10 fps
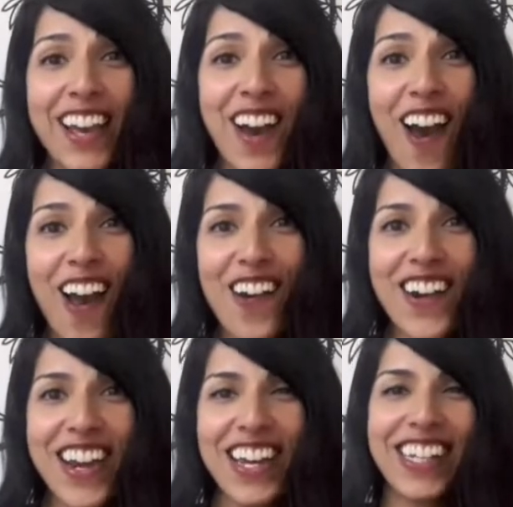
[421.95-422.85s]

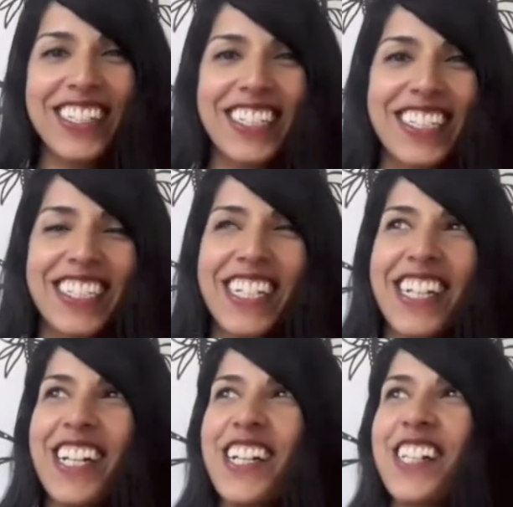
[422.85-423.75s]
Kari.
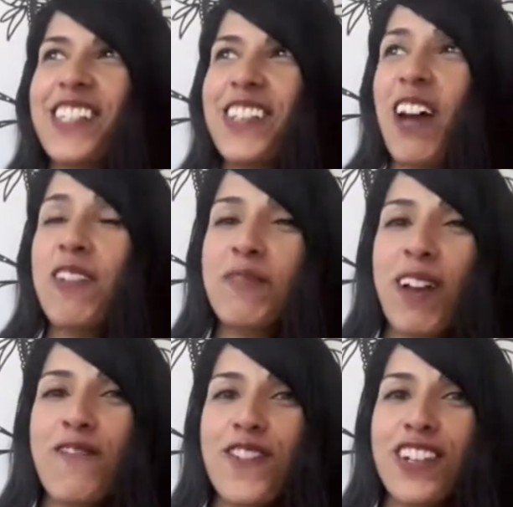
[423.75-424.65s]
So that was my
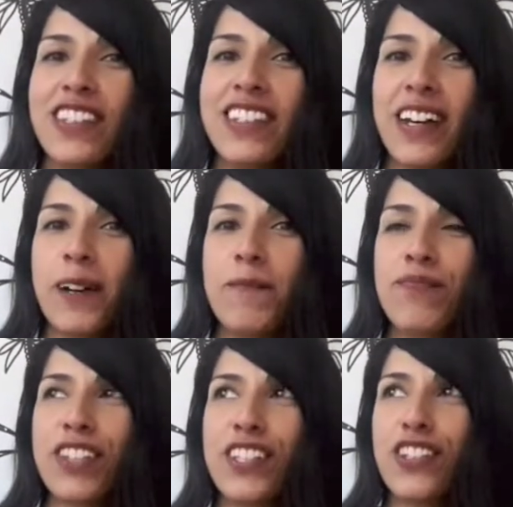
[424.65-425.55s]
first
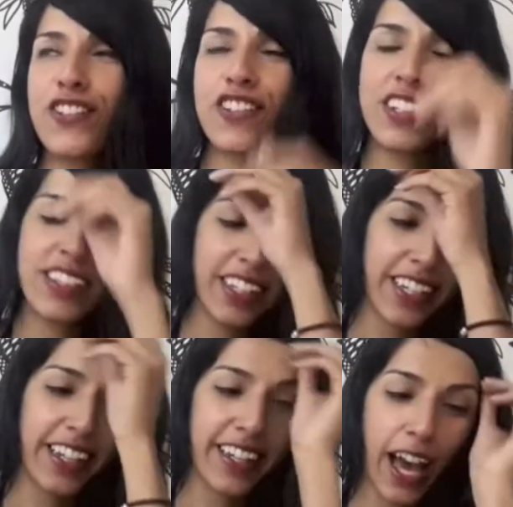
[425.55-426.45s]
synchronistic
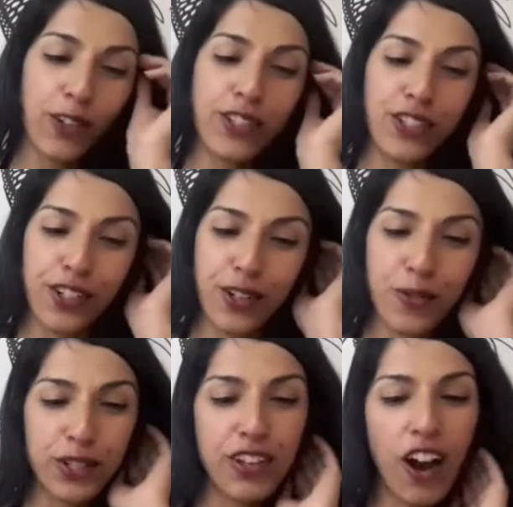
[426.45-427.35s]
encounter
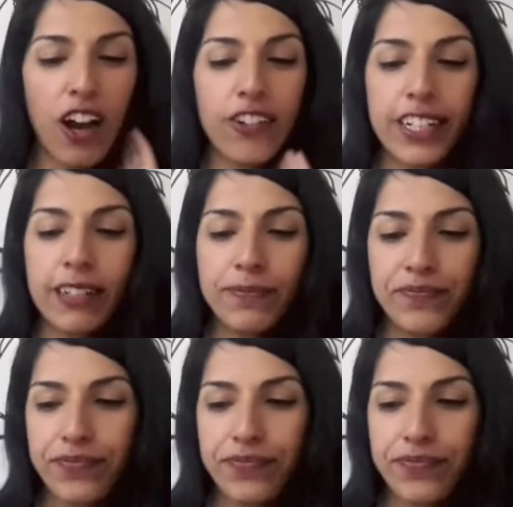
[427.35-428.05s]
with Kari.